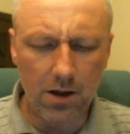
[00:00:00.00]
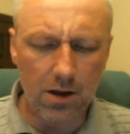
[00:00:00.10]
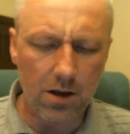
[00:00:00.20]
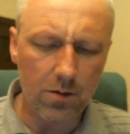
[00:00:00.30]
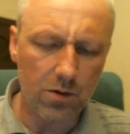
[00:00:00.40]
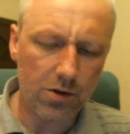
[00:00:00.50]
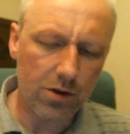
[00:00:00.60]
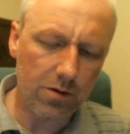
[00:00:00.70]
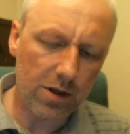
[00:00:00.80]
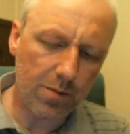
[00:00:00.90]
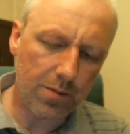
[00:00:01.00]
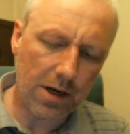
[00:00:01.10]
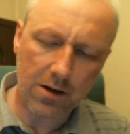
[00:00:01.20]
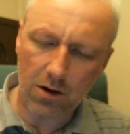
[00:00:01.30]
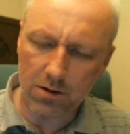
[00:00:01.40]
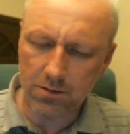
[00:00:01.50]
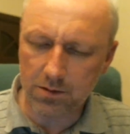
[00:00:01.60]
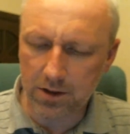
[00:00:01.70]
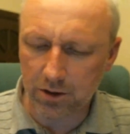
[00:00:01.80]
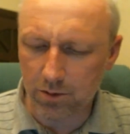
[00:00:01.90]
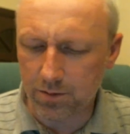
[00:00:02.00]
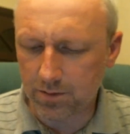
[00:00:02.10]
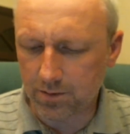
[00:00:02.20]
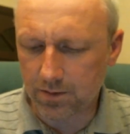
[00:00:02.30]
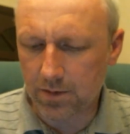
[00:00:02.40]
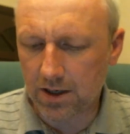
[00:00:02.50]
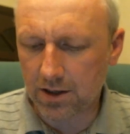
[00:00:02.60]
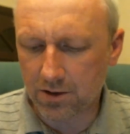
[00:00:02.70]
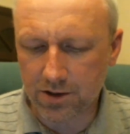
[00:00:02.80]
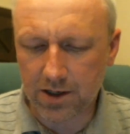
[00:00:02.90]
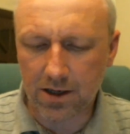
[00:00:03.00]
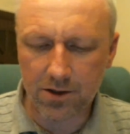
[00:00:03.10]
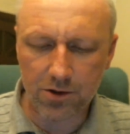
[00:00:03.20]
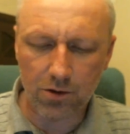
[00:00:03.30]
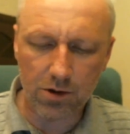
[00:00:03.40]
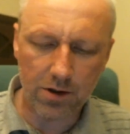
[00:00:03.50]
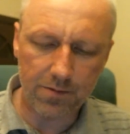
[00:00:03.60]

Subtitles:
and we'll screw this back on. There you go. My little stand stuck.